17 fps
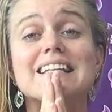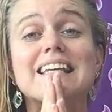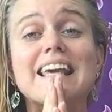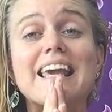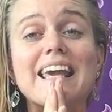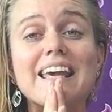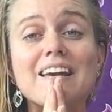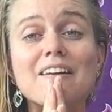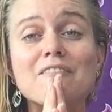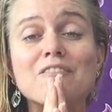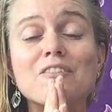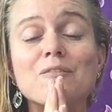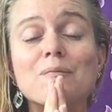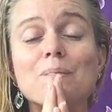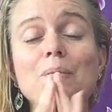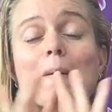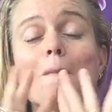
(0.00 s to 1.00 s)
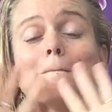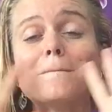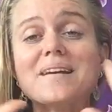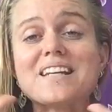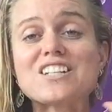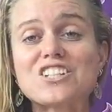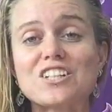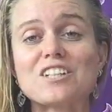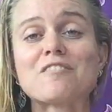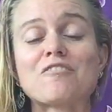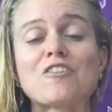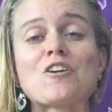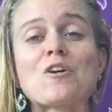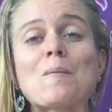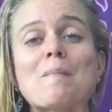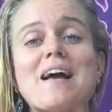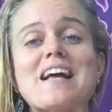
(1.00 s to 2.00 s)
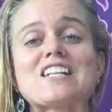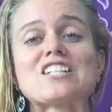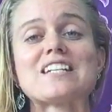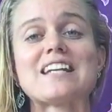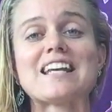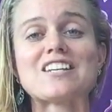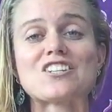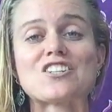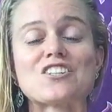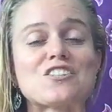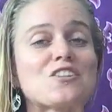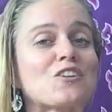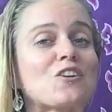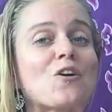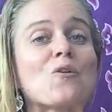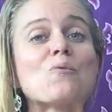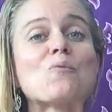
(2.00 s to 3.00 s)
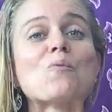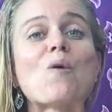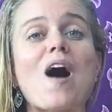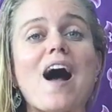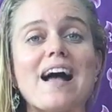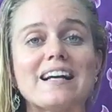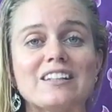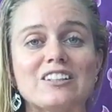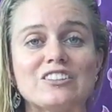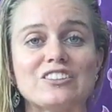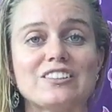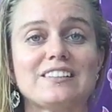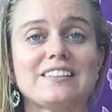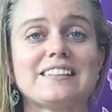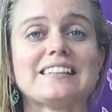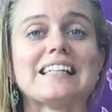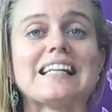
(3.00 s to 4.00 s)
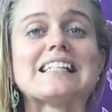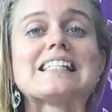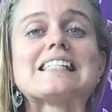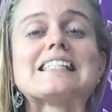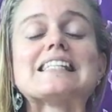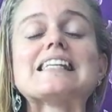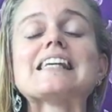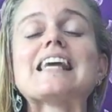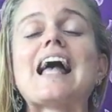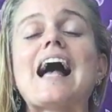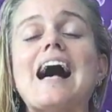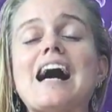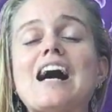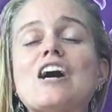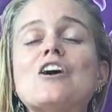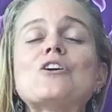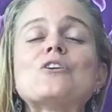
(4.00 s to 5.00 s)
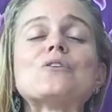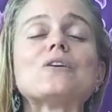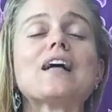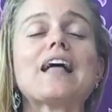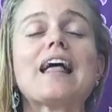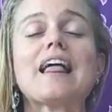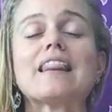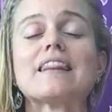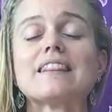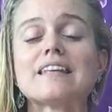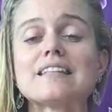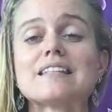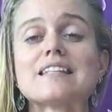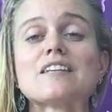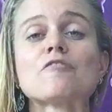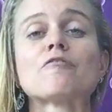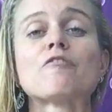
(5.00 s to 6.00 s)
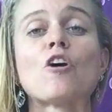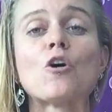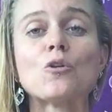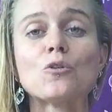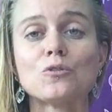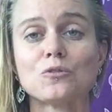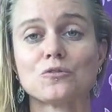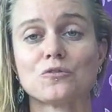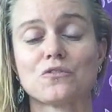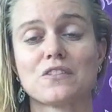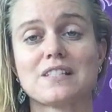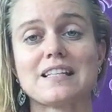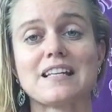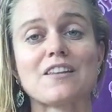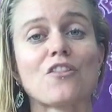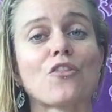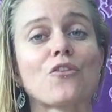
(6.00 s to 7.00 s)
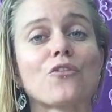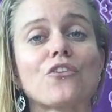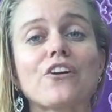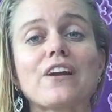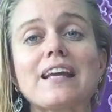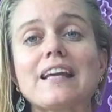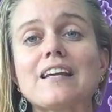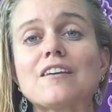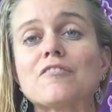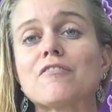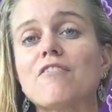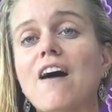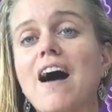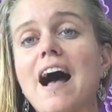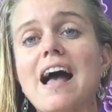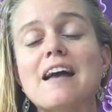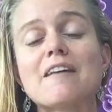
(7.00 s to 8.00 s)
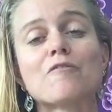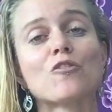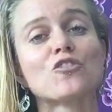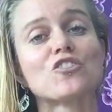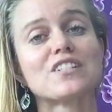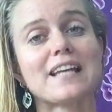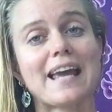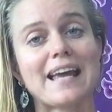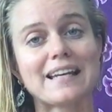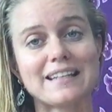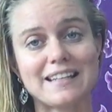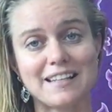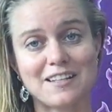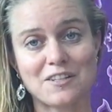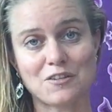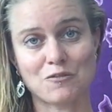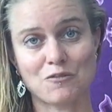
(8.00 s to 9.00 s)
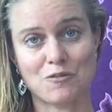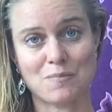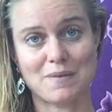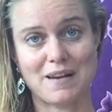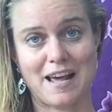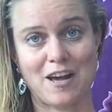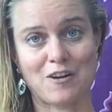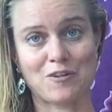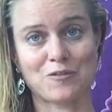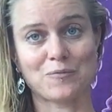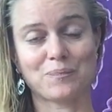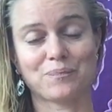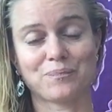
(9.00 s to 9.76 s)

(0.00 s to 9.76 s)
Give permission for your imagination to go wild and see how this evolves in 3, 5, or 10 years from now.